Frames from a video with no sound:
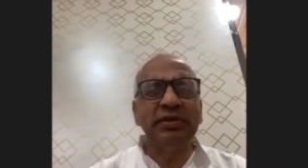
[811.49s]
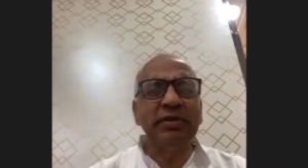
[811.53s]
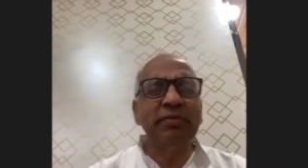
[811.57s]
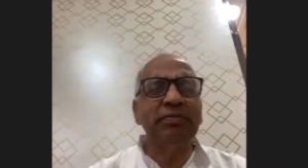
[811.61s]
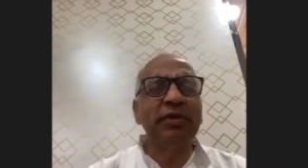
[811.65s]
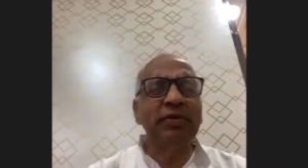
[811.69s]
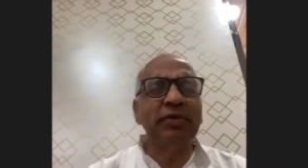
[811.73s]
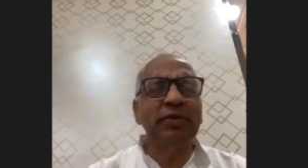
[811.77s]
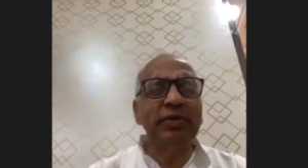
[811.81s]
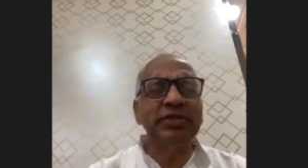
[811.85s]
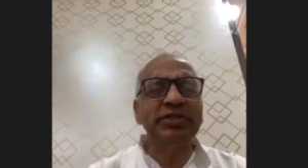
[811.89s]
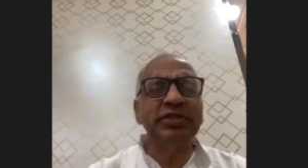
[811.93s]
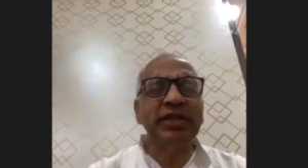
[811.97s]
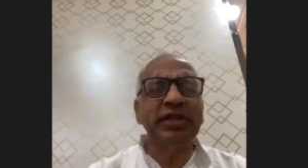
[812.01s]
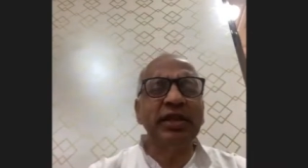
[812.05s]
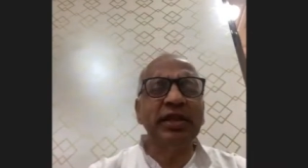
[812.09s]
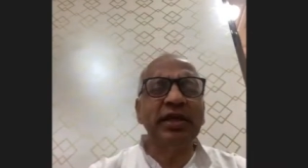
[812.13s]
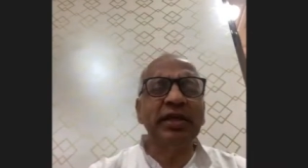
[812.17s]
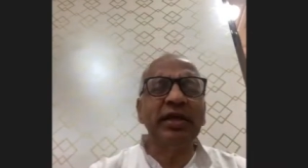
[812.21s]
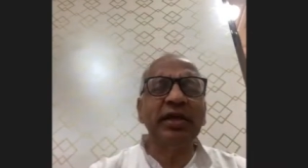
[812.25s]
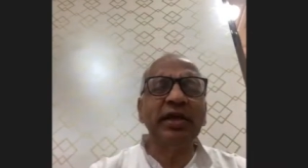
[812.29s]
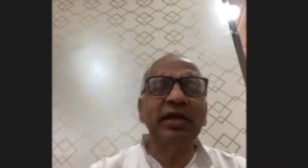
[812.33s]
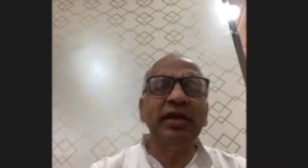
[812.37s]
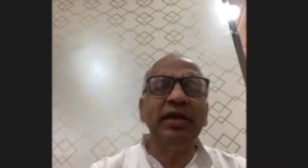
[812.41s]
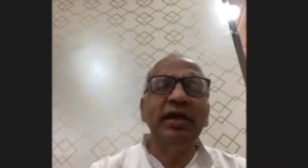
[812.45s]

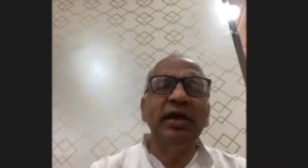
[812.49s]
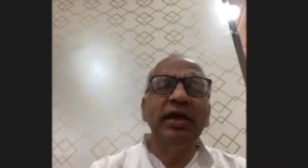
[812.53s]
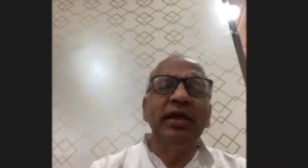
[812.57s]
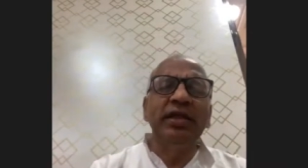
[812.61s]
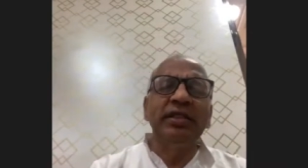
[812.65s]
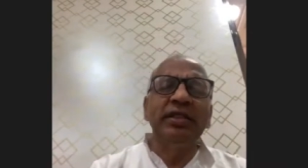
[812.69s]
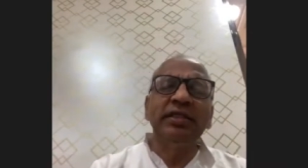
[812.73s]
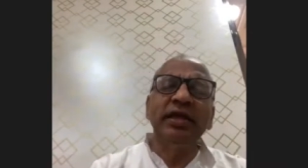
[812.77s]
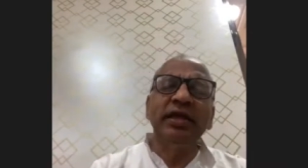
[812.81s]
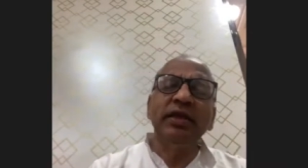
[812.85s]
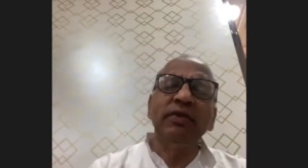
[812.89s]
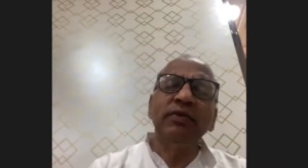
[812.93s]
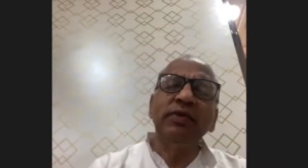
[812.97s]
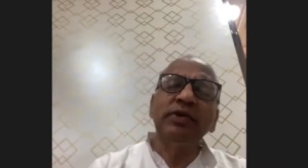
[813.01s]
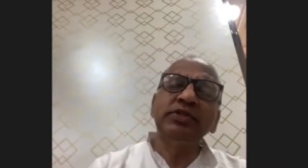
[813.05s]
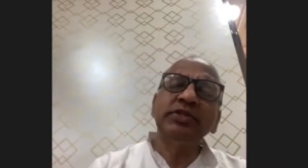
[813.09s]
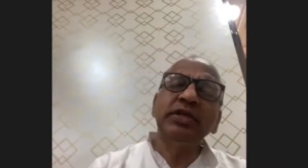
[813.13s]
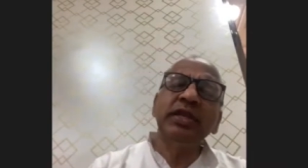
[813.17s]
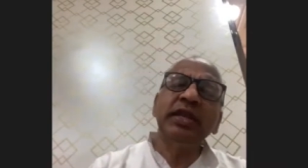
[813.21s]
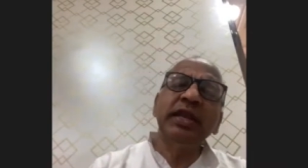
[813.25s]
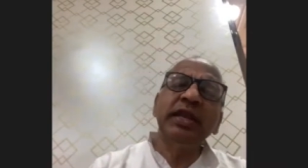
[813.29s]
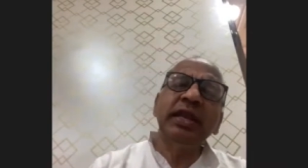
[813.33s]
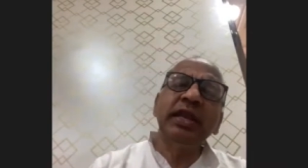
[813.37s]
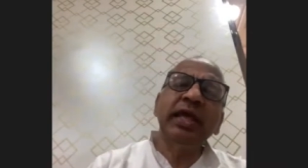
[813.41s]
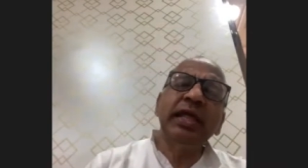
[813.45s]
pravachana, there was a
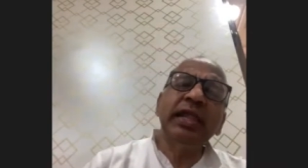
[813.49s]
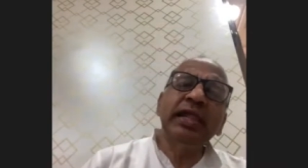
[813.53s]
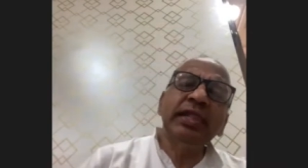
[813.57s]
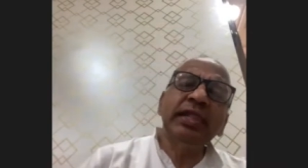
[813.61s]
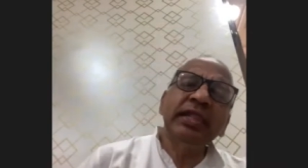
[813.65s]
nail